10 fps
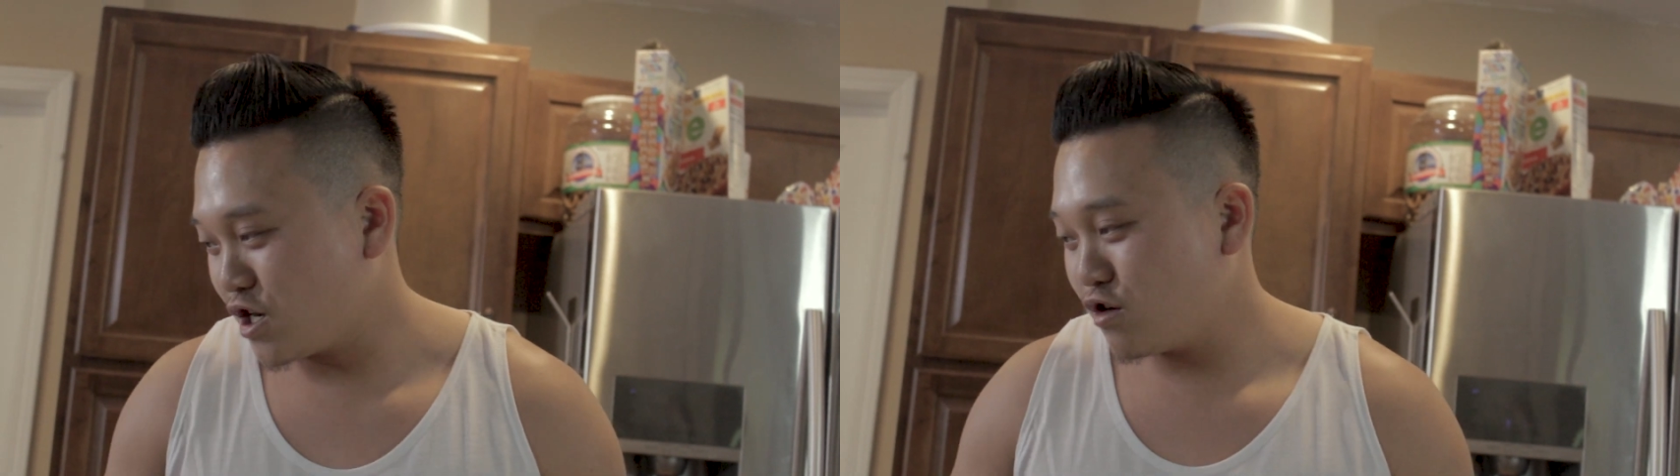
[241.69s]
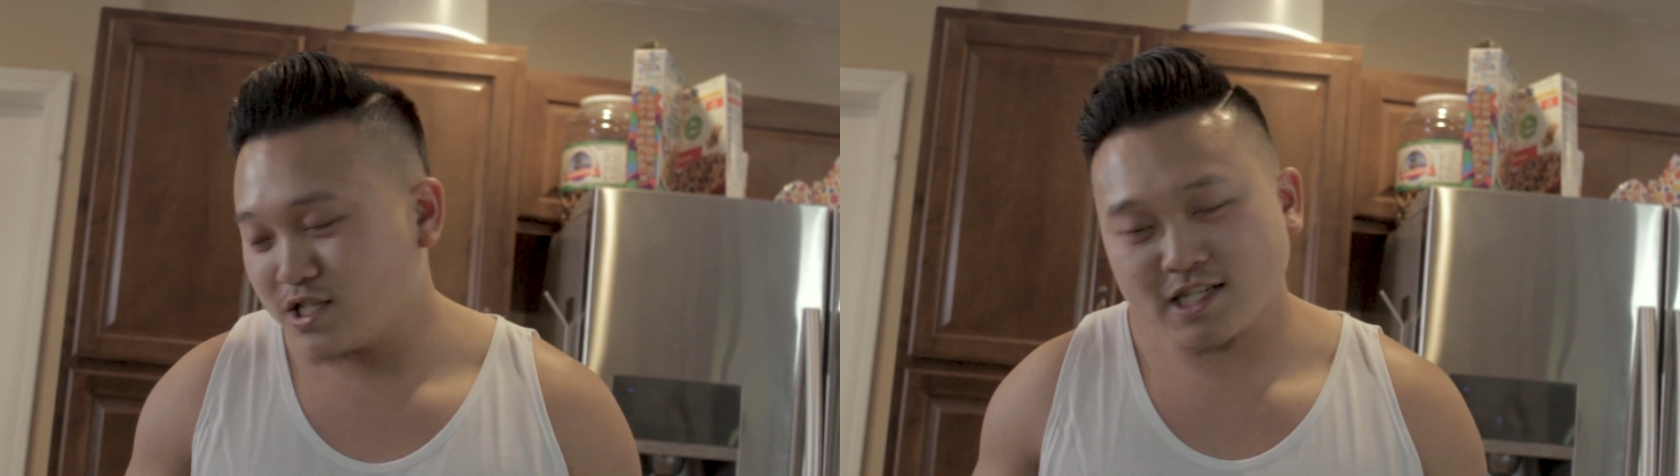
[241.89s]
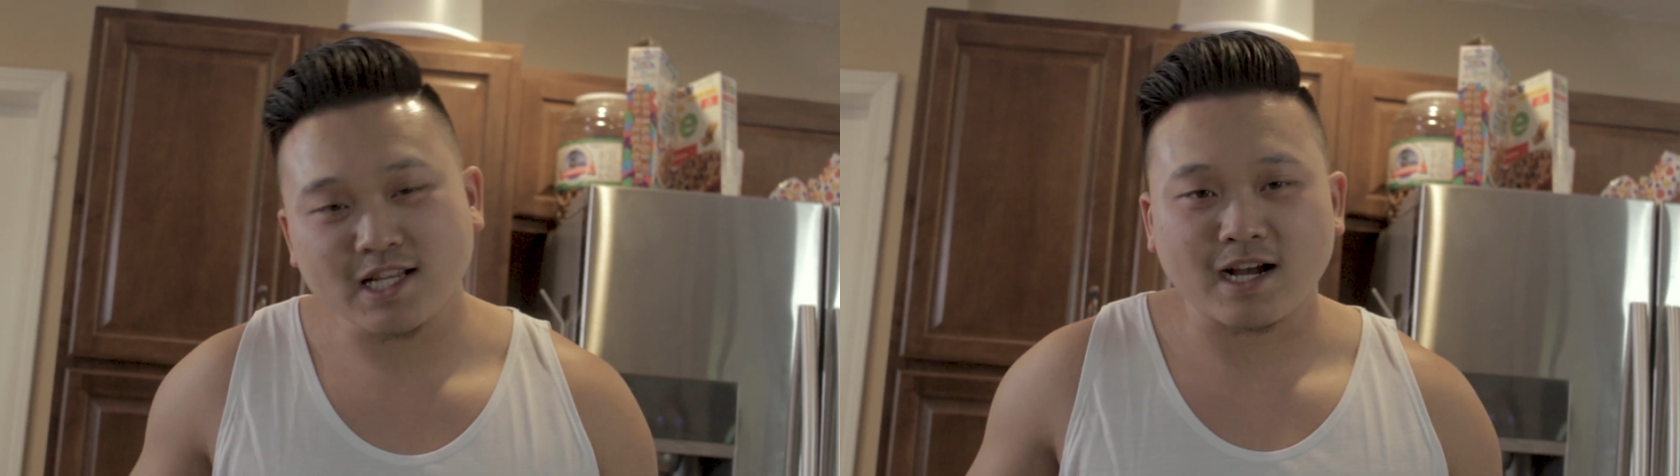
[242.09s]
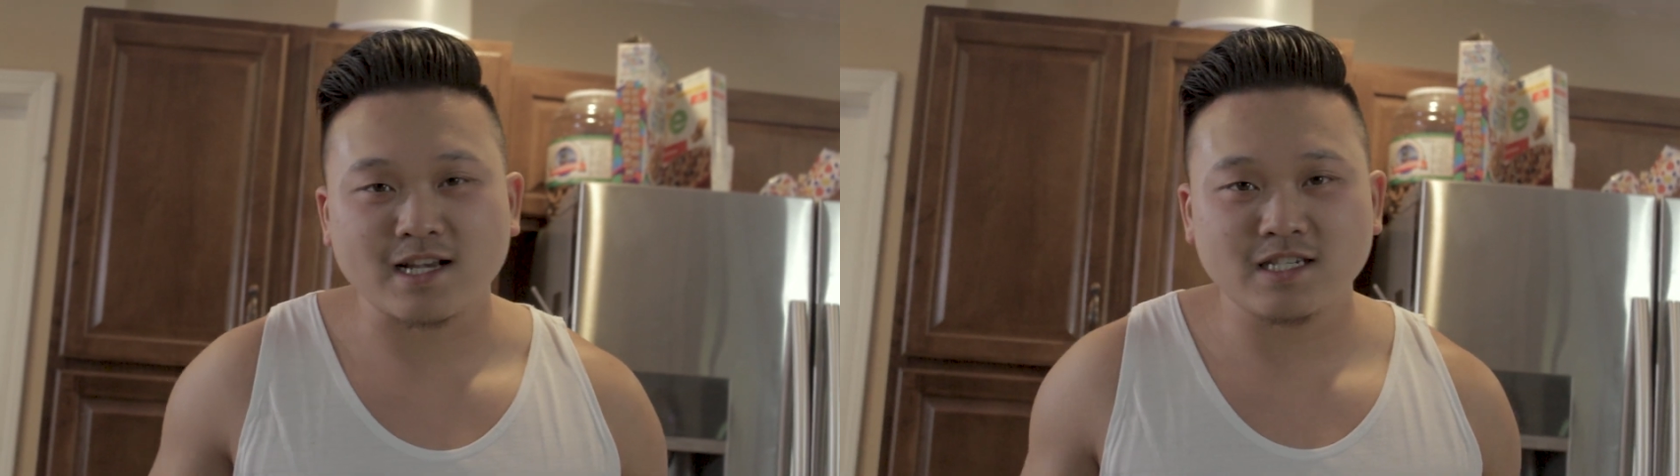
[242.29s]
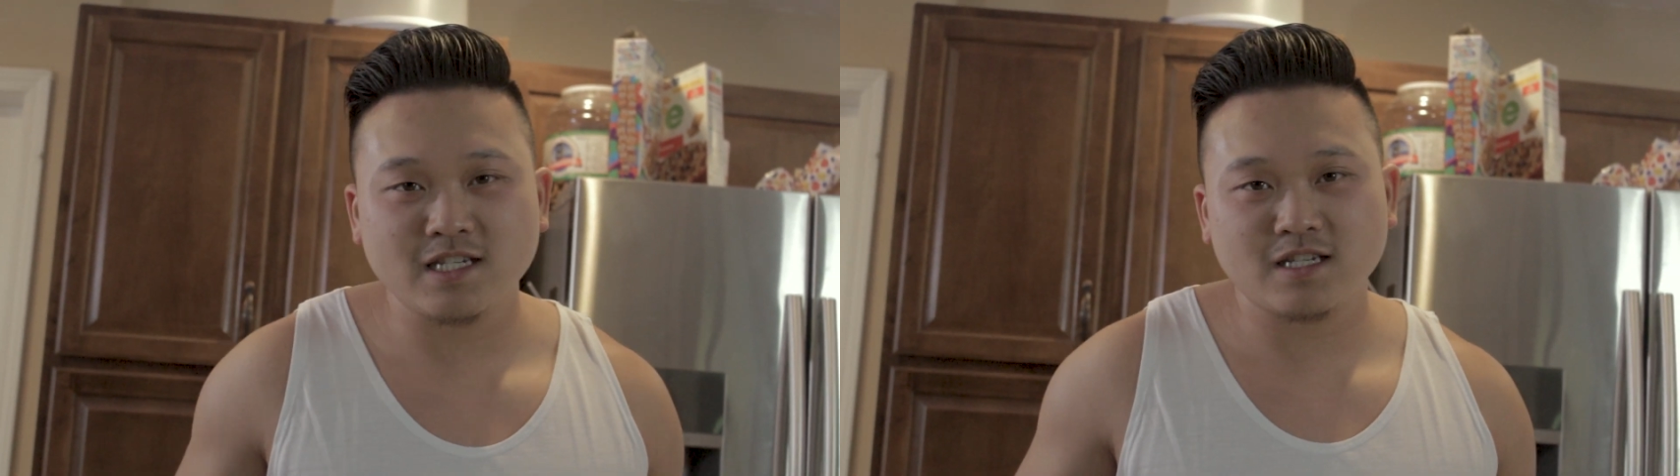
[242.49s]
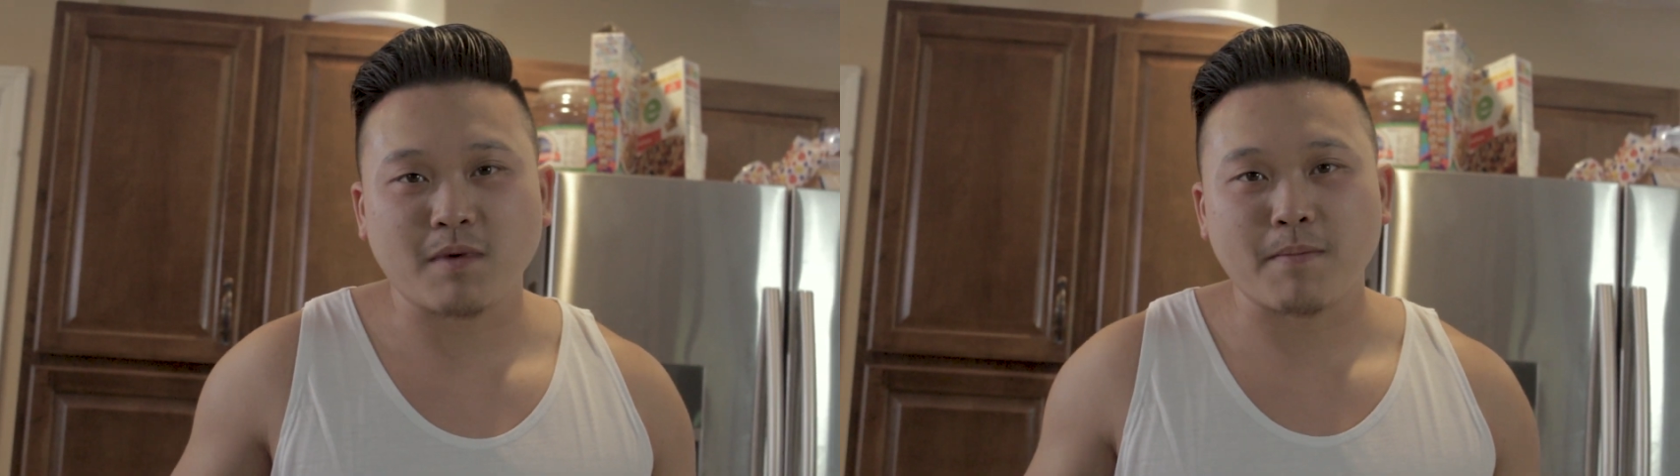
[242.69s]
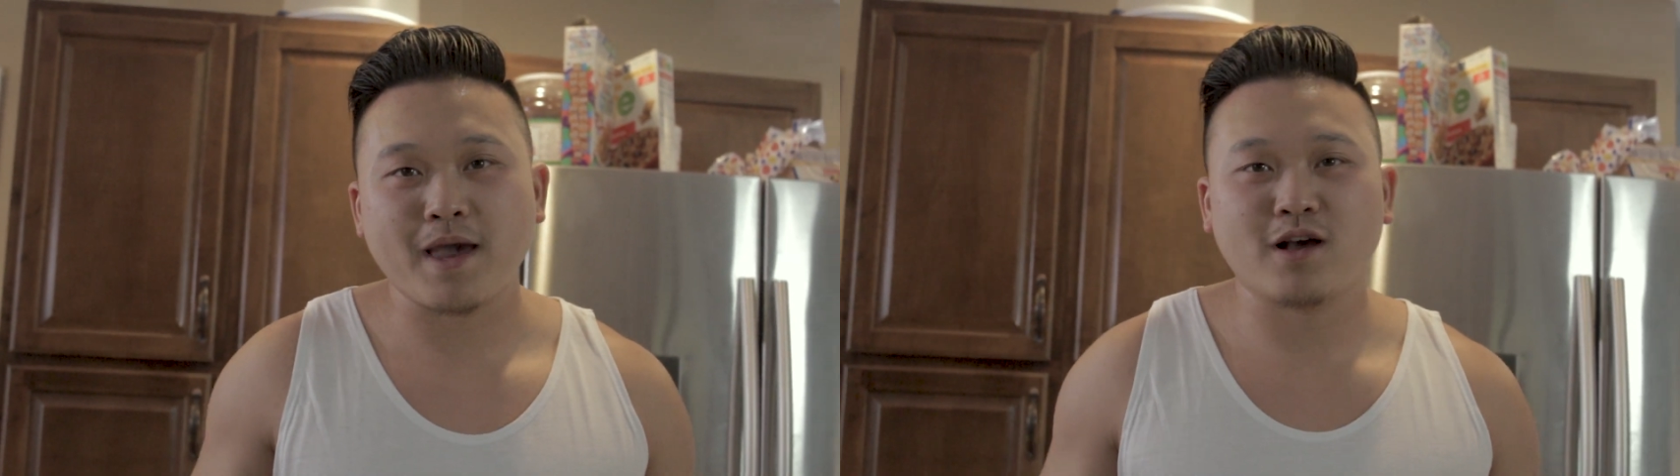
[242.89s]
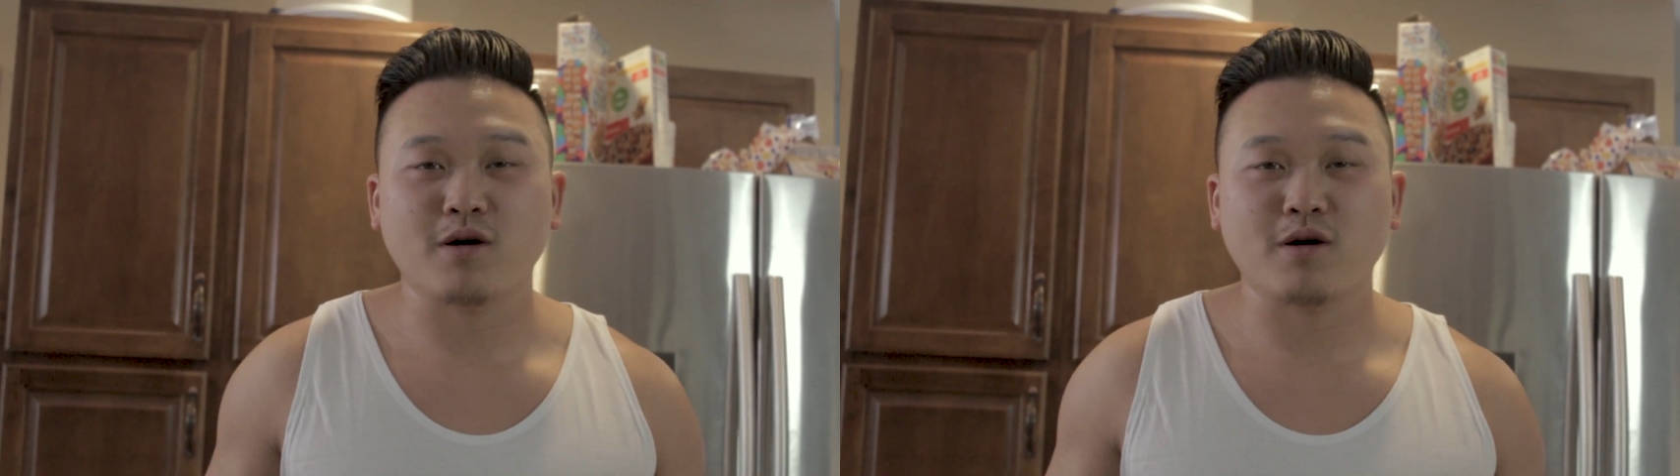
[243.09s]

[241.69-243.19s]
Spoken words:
So just like I seasoned my